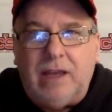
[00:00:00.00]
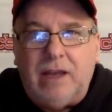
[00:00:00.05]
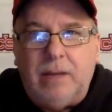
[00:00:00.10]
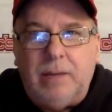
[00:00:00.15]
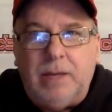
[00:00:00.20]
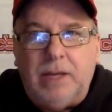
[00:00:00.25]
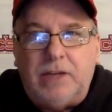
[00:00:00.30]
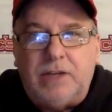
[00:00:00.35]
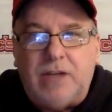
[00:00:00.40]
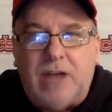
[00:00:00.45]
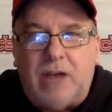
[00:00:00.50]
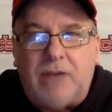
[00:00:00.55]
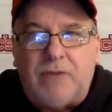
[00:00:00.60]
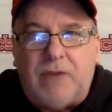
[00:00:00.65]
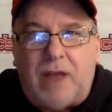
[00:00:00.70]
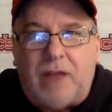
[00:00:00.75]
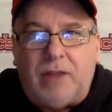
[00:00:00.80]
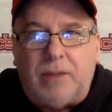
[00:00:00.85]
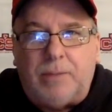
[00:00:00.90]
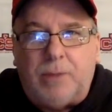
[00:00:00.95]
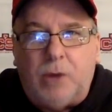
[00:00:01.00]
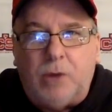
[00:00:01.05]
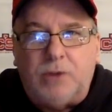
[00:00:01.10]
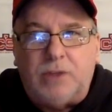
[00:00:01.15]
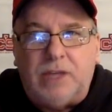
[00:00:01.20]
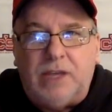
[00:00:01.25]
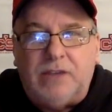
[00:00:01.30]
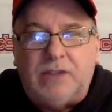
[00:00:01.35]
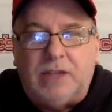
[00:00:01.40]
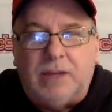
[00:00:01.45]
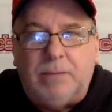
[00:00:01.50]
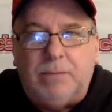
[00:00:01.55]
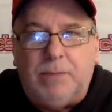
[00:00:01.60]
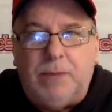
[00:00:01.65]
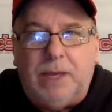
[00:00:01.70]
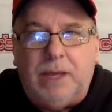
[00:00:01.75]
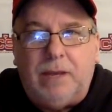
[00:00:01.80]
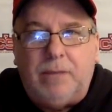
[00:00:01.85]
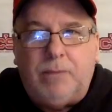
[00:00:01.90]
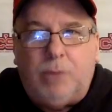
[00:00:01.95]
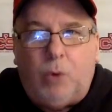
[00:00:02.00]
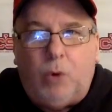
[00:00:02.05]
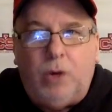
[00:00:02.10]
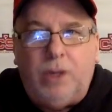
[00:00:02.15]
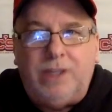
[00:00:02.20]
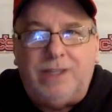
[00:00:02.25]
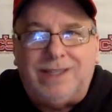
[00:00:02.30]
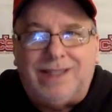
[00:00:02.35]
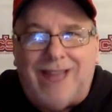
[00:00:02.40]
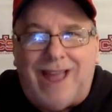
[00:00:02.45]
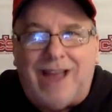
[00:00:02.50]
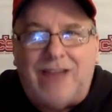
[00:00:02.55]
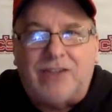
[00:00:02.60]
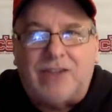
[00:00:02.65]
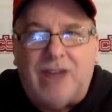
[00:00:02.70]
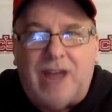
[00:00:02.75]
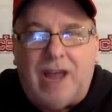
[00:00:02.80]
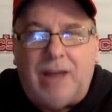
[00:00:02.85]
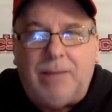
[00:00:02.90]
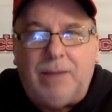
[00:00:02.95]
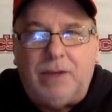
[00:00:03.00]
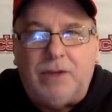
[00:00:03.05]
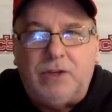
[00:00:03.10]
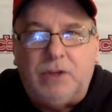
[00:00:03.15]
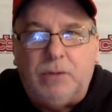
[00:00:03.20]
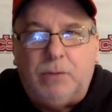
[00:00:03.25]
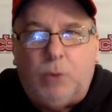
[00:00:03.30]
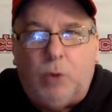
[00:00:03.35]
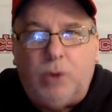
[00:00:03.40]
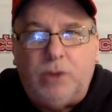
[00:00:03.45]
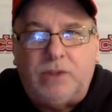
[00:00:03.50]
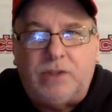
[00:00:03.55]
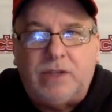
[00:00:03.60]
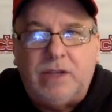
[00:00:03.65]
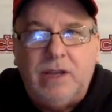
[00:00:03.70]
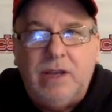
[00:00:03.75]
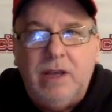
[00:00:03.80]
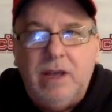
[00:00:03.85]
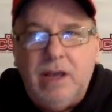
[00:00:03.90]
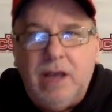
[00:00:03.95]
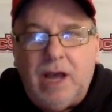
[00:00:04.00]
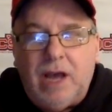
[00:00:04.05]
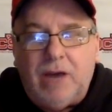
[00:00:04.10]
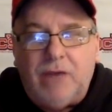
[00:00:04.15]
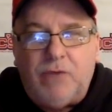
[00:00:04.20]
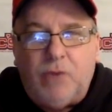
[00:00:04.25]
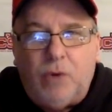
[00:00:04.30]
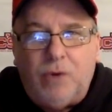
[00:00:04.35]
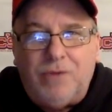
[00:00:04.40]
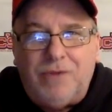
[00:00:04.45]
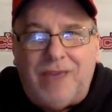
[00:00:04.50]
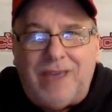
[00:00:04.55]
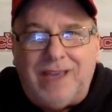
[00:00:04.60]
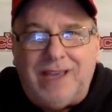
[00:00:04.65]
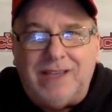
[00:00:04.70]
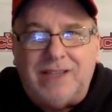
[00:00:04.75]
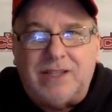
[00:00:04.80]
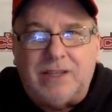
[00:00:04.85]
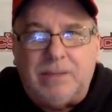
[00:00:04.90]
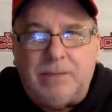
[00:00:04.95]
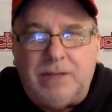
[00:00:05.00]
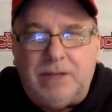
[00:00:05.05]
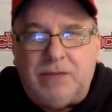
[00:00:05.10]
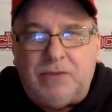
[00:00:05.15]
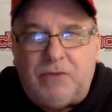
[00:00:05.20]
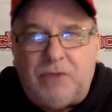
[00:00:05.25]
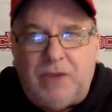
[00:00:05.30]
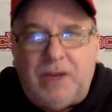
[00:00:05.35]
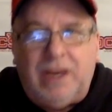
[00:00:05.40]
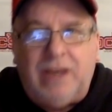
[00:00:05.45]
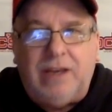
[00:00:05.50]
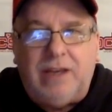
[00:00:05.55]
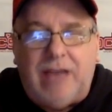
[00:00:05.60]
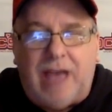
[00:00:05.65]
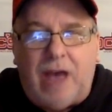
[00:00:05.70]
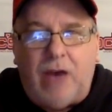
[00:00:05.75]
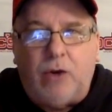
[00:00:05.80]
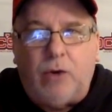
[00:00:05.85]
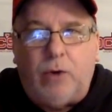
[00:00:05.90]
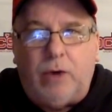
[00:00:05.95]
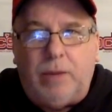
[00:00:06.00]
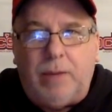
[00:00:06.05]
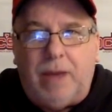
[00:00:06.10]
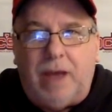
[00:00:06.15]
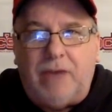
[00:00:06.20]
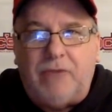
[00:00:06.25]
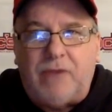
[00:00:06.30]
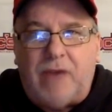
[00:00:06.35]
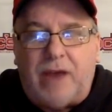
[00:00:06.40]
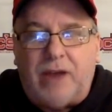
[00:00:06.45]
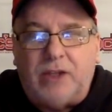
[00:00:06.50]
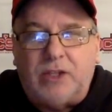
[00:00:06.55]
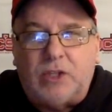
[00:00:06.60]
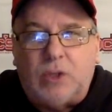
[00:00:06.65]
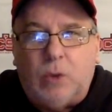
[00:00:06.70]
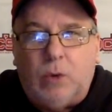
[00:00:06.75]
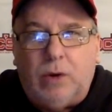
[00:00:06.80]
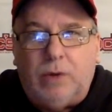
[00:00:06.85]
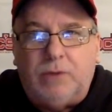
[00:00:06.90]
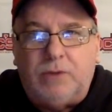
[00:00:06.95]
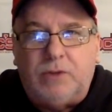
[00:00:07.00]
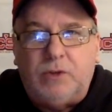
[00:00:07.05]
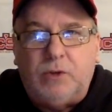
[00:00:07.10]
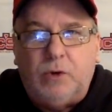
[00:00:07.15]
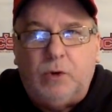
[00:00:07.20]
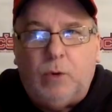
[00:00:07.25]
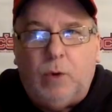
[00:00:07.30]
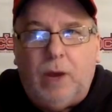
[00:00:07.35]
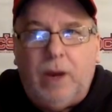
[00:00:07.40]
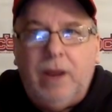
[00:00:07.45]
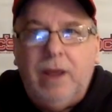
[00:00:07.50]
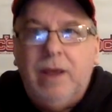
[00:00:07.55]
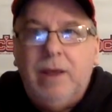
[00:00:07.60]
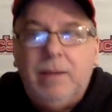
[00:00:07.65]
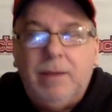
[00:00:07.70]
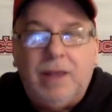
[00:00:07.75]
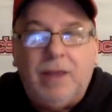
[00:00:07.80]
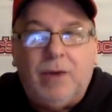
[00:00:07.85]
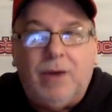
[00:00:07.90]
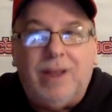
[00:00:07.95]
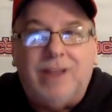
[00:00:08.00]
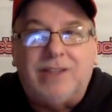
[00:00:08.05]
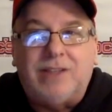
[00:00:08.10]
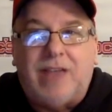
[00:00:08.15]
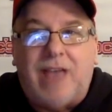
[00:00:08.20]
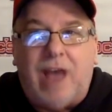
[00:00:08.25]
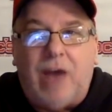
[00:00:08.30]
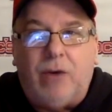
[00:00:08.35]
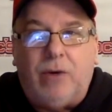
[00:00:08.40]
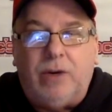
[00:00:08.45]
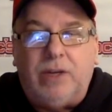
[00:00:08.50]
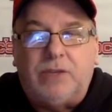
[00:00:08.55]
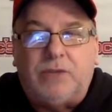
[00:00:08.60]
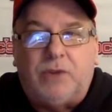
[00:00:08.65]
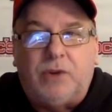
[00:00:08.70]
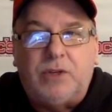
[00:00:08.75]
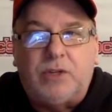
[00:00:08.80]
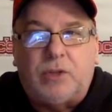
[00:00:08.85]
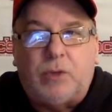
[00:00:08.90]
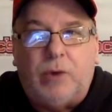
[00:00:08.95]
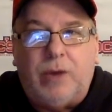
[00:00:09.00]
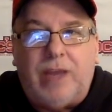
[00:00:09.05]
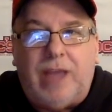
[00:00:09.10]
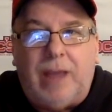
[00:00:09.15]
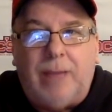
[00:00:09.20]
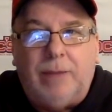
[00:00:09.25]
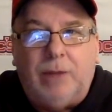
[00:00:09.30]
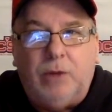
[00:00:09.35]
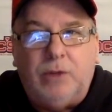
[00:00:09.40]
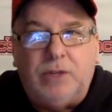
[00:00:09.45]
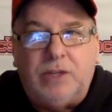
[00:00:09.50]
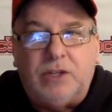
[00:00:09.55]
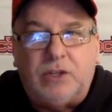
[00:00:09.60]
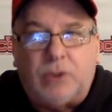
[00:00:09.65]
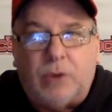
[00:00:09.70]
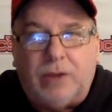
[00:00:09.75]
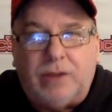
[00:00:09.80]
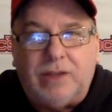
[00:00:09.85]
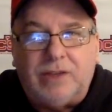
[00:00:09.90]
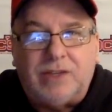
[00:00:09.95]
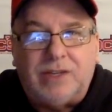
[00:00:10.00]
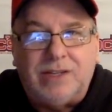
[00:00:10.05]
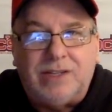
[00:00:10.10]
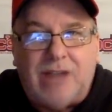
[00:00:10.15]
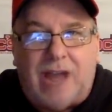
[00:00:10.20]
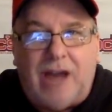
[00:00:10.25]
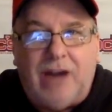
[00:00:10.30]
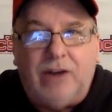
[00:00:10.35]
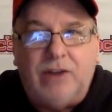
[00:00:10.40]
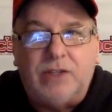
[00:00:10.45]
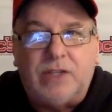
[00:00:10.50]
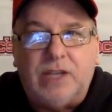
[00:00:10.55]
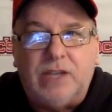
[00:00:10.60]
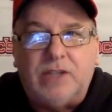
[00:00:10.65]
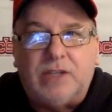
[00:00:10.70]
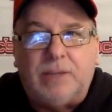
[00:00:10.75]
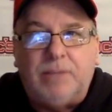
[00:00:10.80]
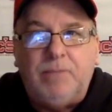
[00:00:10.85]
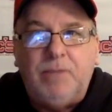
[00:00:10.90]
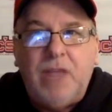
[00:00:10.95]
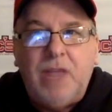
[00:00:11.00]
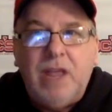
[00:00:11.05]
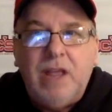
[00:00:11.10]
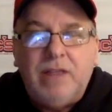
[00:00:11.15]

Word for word: Going to be a tough out in the postseason. Big points last night, big two points uh, for Vegas, defeating Calgary by a final score of two to one. By the way, that's Calgary's first three-game losing streak this entire season.